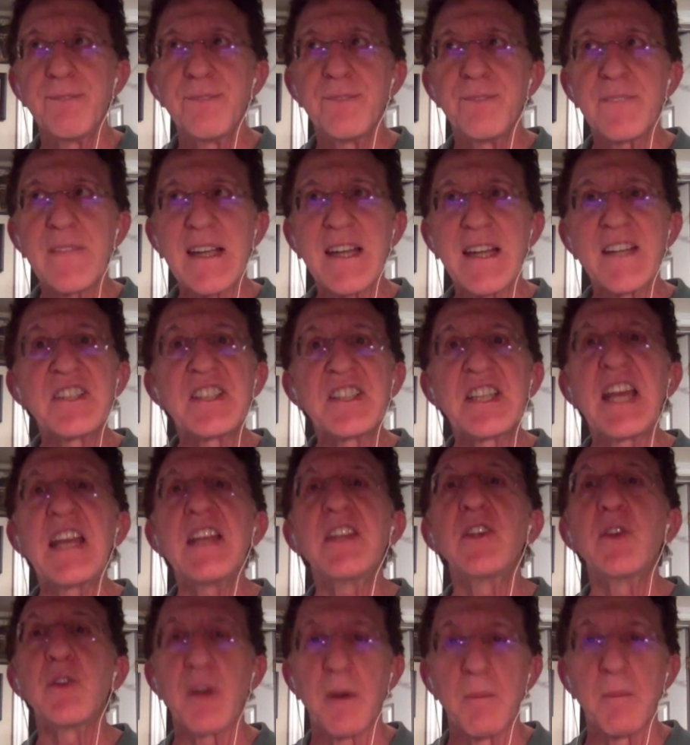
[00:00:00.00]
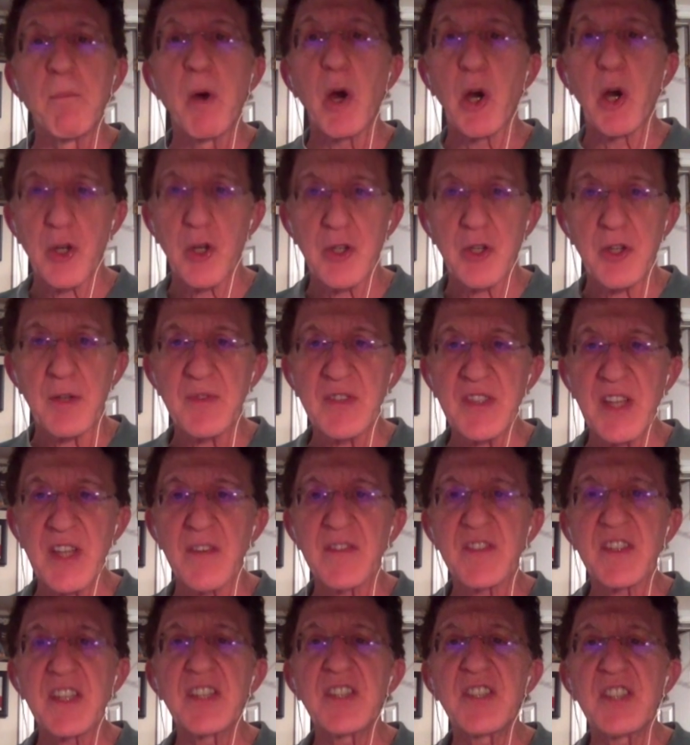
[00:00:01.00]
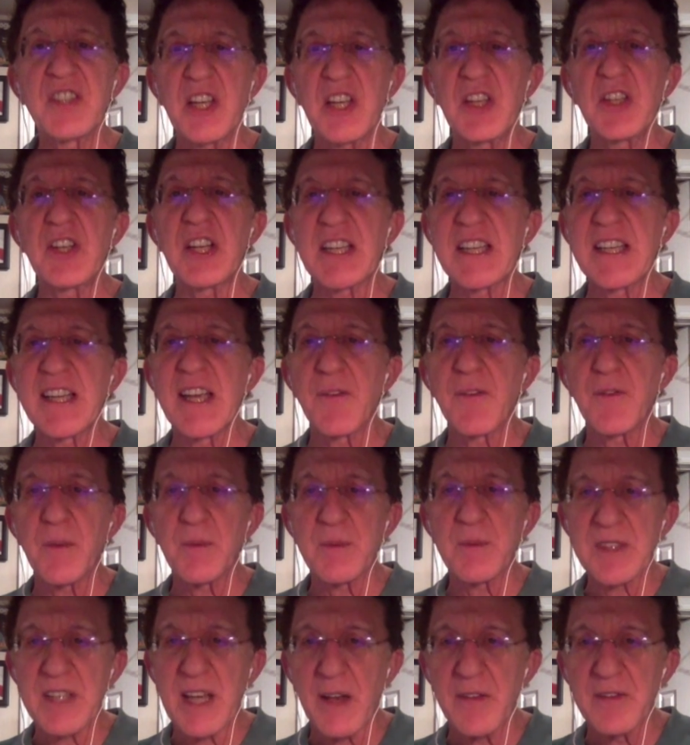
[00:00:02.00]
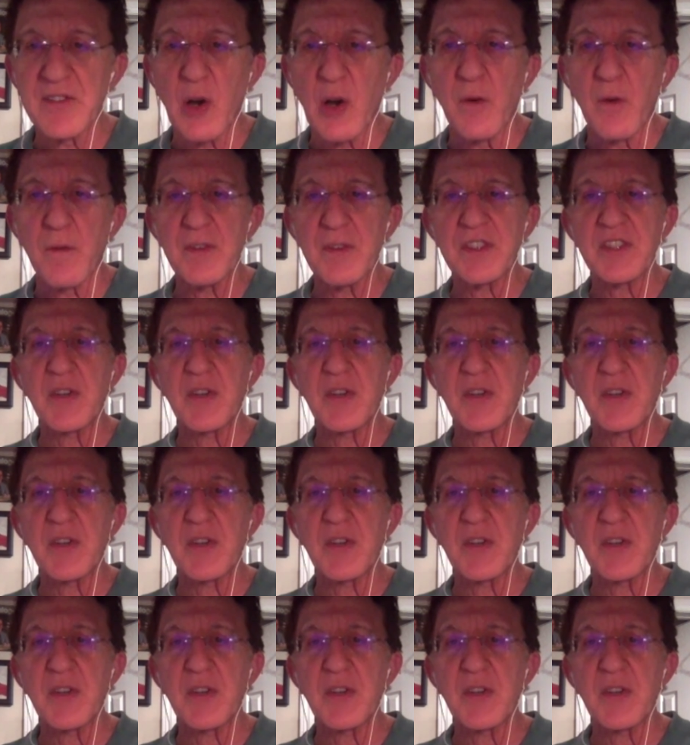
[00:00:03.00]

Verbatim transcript: continue to martyr themselves, continue to give themselves over